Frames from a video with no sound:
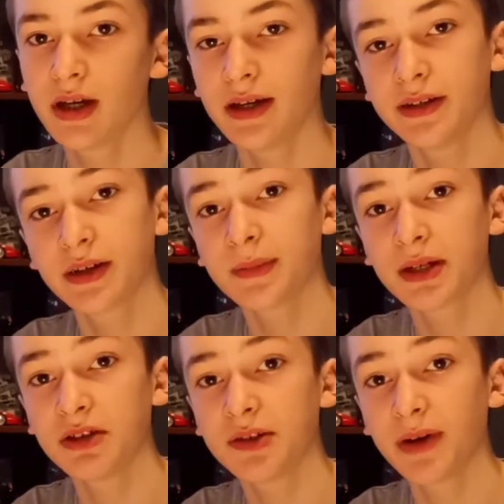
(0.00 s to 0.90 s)
It's
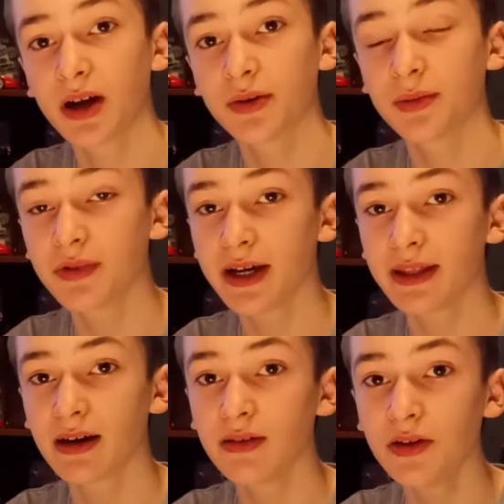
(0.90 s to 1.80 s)
sometimes better to brake
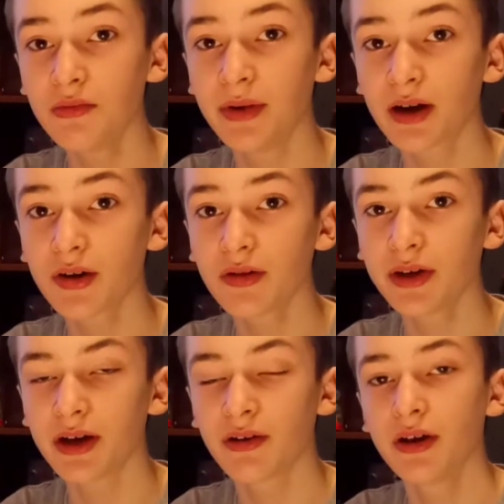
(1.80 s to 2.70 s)
that little bit
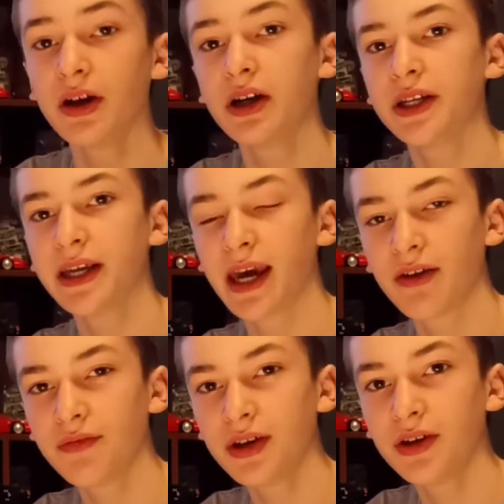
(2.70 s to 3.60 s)
earlier to get a
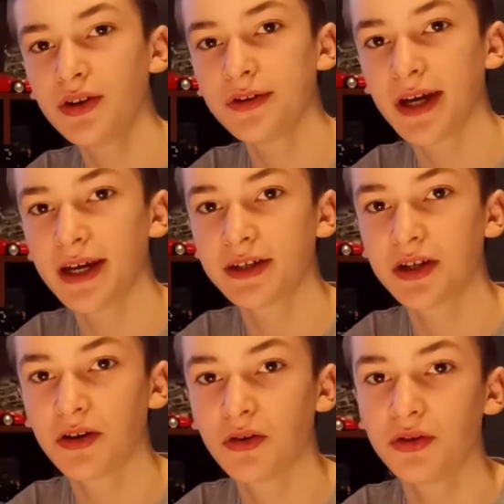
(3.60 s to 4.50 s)
really good
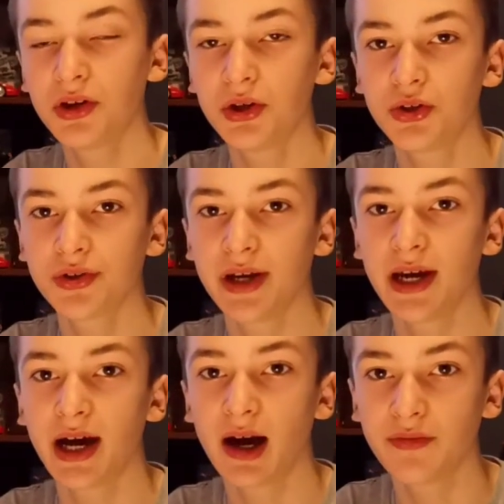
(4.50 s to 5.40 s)
exit onto the straight
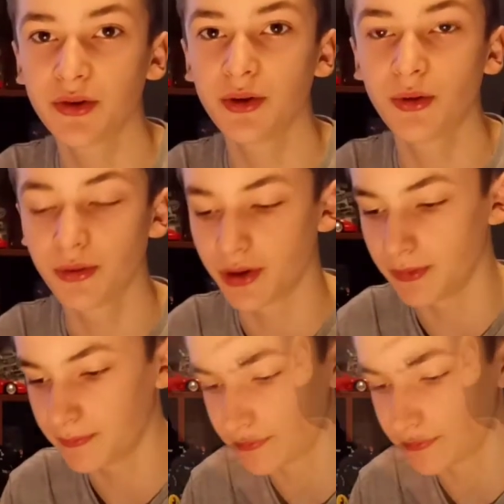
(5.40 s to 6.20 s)
after the corner.